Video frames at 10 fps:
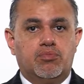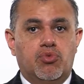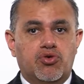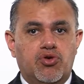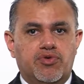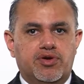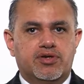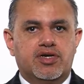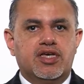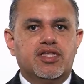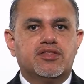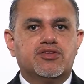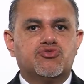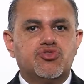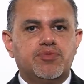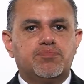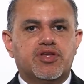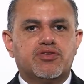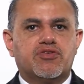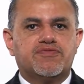Moreover, the
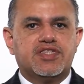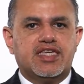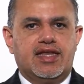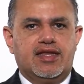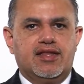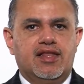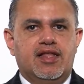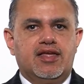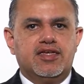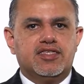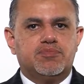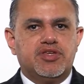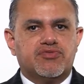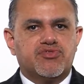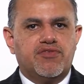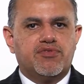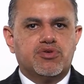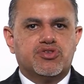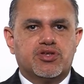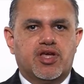treatment of CLL is being
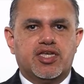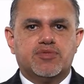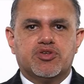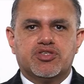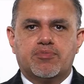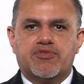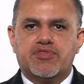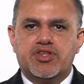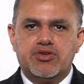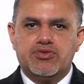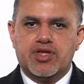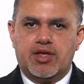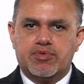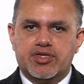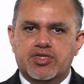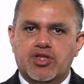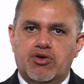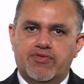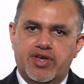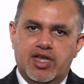revolutionized by some of the new tablets
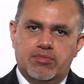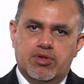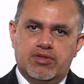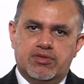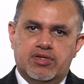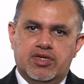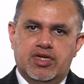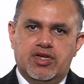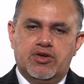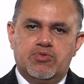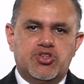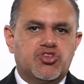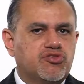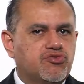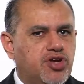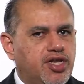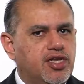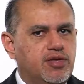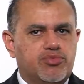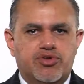now available, which are
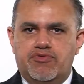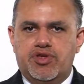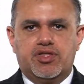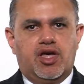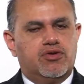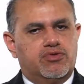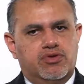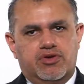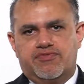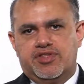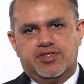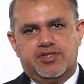greatly improving the outlook of this